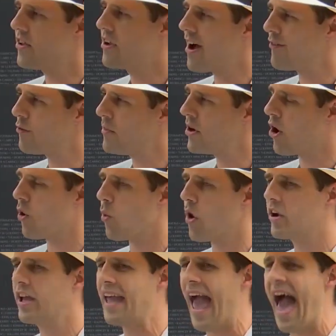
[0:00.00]
government are
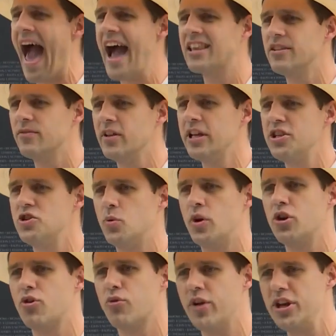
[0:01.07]
working actively to
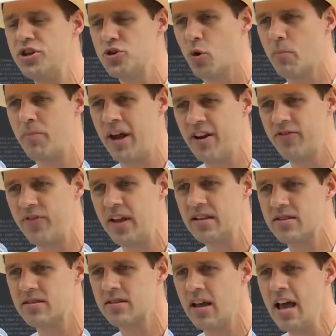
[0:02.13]
increase your
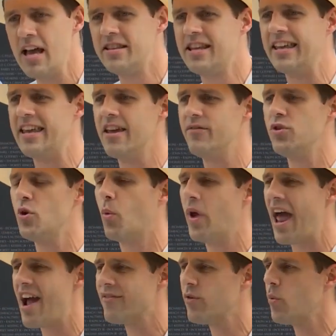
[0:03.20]
benefits, to give you
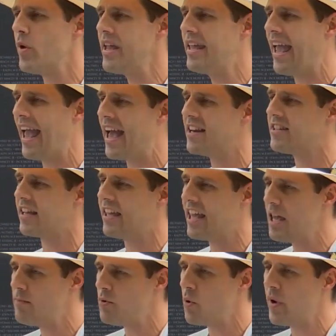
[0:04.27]
whatever we can to
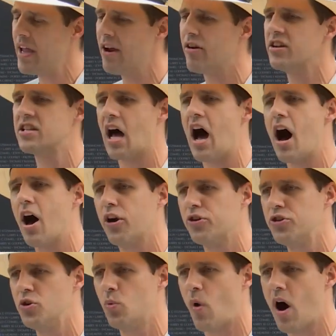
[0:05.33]
keep you here and to honor
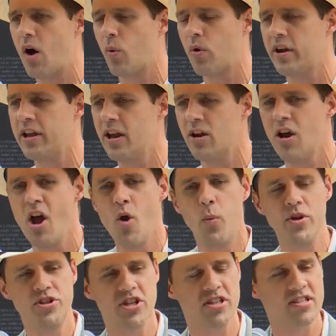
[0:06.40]
you while we're here.
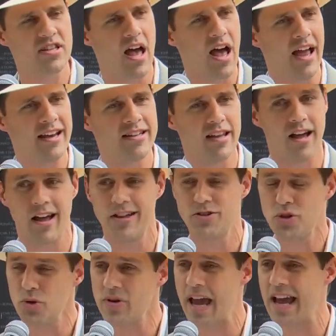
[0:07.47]
We just signed, uh,
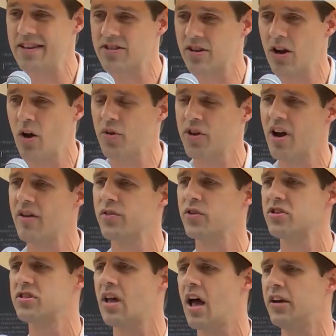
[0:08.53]
two days ago, the
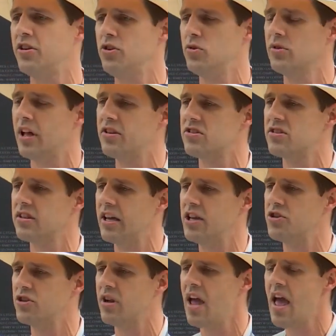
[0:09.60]
governor signed a new
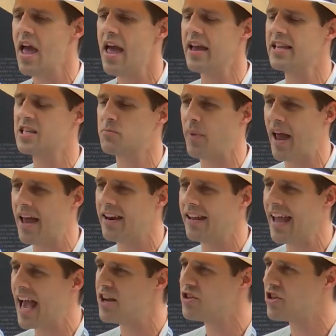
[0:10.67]
legislation
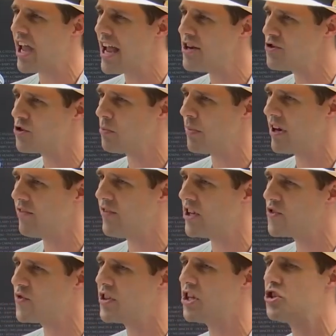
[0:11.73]
expanding educational
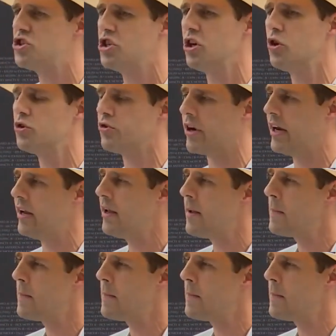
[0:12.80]
benefits for the children